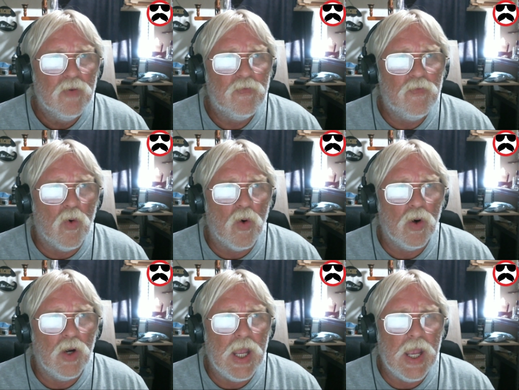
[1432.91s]

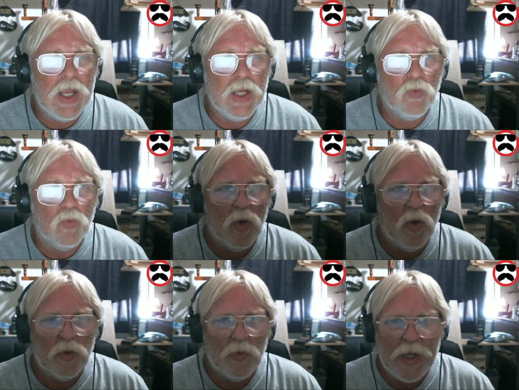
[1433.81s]
for a
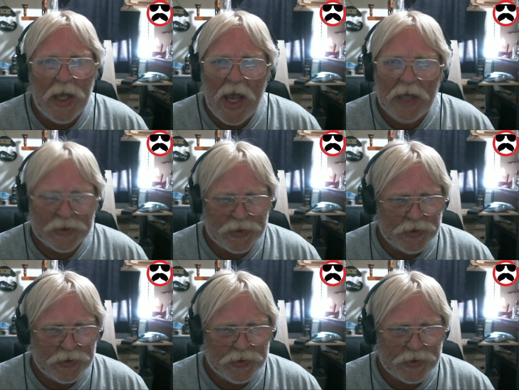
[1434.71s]
rotary
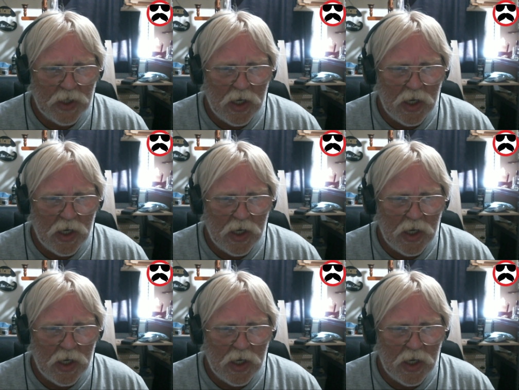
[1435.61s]
axis.